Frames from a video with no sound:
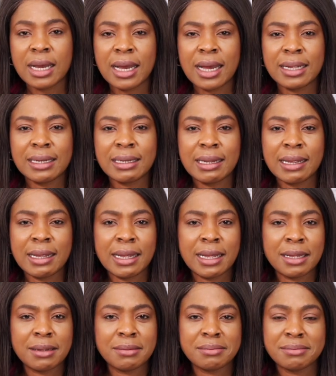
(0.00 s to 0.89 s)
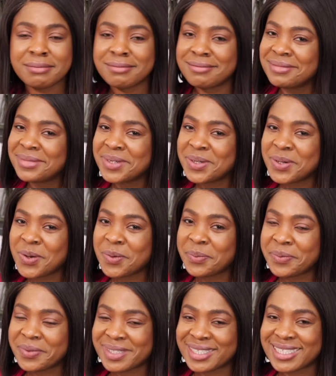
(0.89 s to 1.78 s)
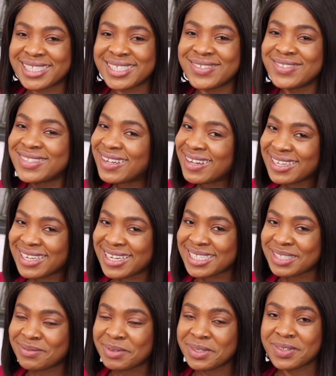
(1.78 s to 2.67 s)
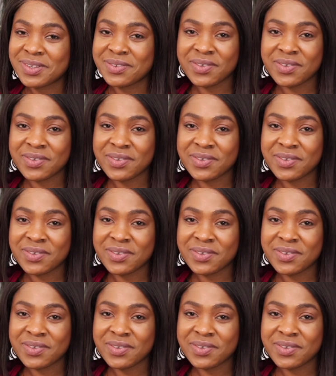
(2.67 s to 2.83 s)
and uh, hope to see you in our next video.